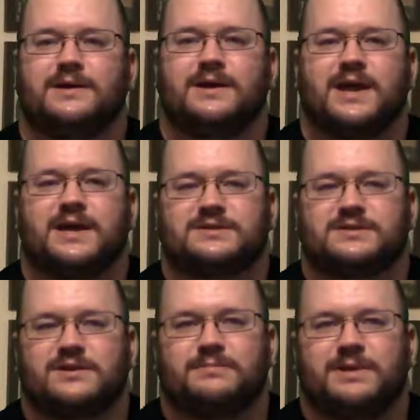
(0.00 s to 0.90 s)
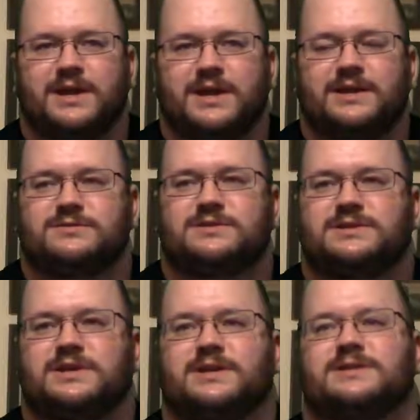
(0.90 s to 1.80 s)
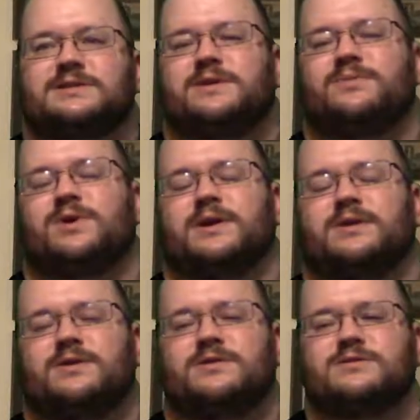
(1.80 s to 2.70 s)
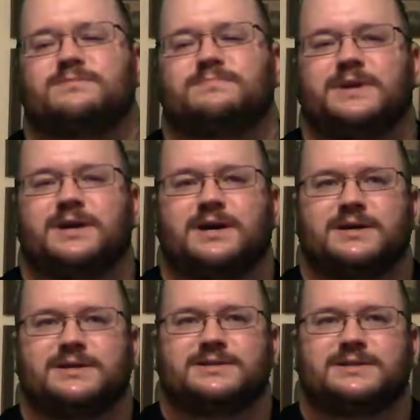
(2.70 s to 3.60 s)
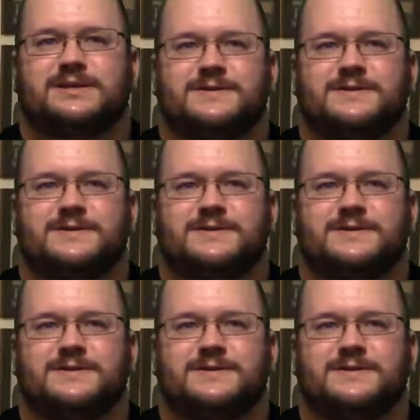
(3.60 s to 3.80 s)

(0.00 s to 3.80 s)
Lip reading: it's going to be interesting to see where it goes, because